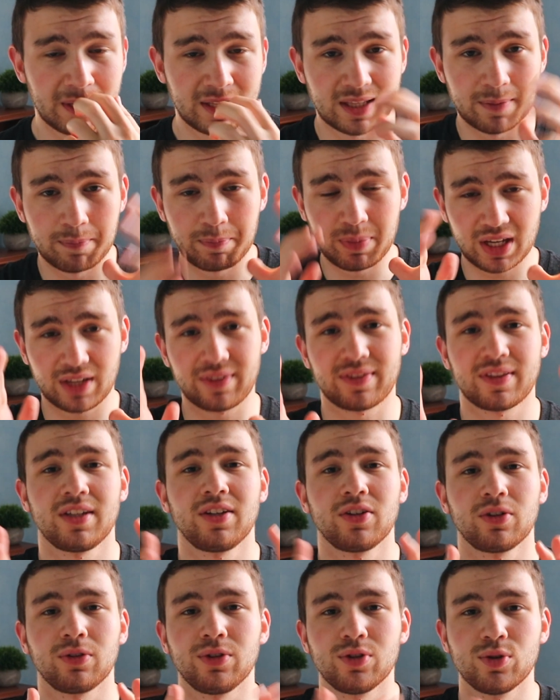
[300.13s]
the big
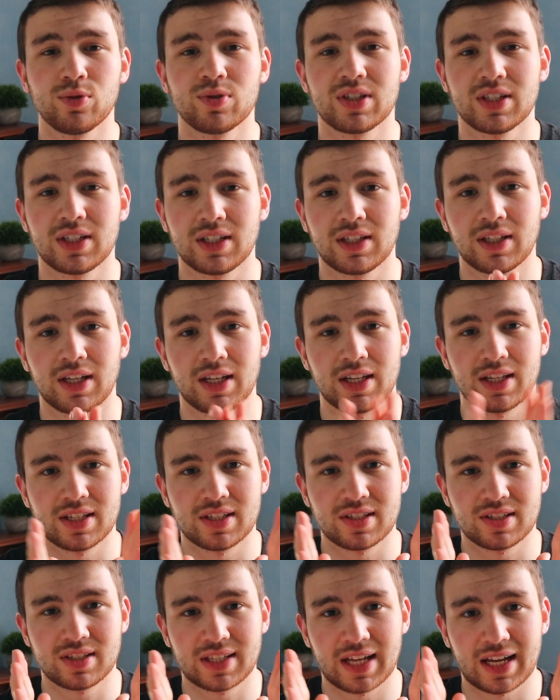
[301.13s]
thing you're losing
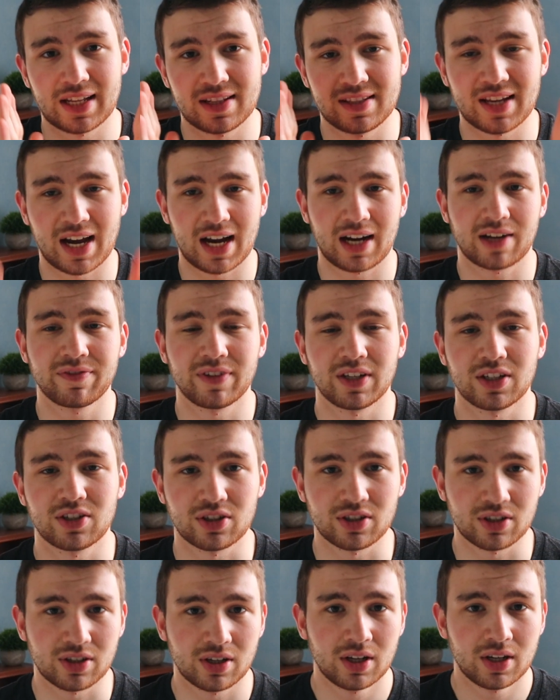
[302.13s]
is that dock
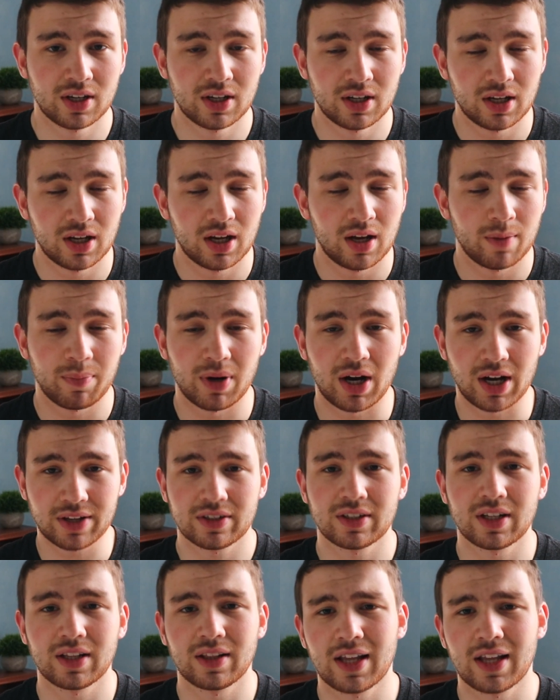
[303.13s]
feature. But other than